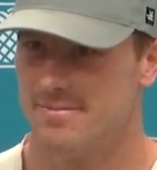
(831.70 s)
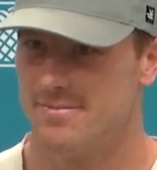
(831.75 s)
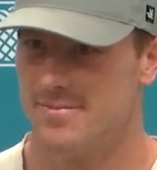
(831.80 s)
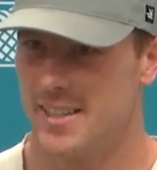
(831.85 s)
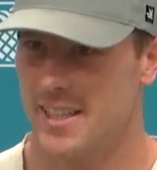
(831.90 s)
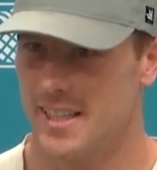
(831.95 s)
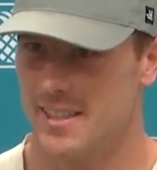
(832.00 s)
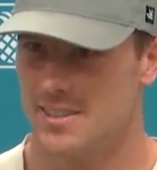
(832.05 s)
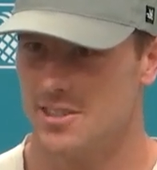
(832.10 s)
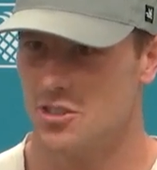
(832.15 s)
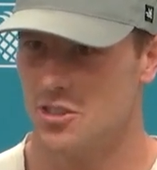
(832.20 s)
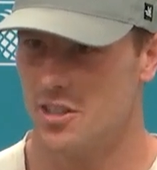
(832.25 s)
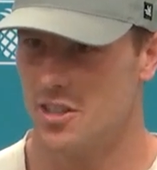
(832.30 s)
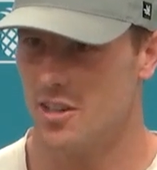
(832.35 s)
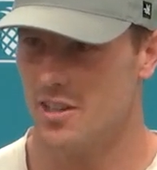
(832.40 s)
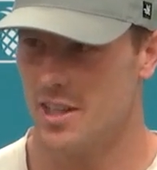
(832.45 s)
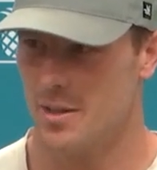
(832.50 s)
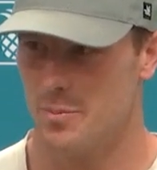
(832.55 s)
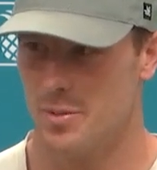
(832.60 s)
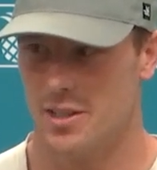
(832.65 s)
I guess you could
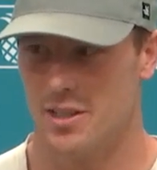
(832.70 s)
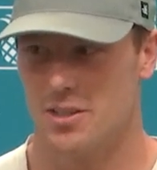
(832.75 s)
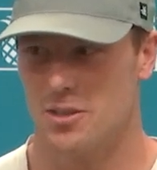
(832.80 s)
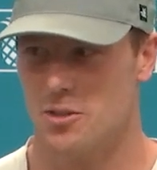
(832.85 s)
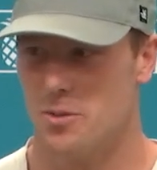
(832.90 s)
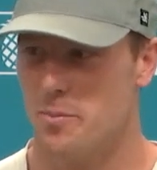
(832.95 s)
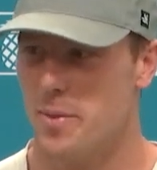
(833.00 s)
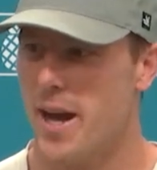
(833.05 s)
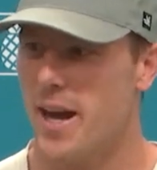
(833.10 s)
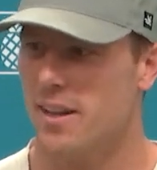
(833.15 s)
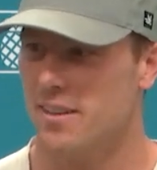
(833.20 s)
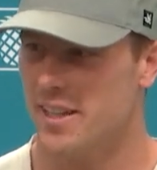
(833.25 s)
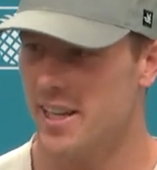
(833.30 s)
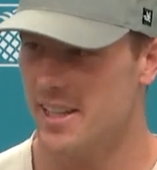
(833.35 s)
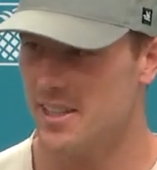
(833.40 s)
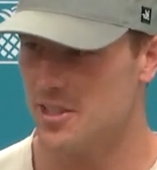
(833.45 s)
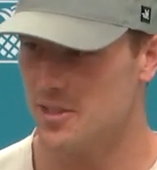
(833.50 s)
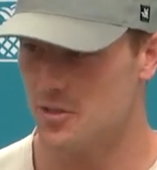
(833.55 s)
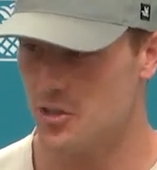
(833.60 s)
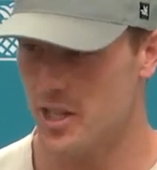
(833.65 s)
call it like political
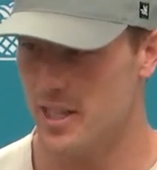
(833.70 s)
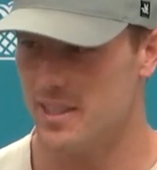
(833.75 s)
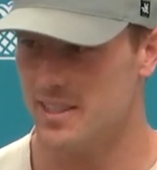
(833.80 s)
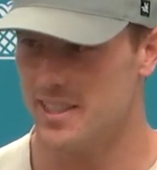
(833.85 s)
backlash of trying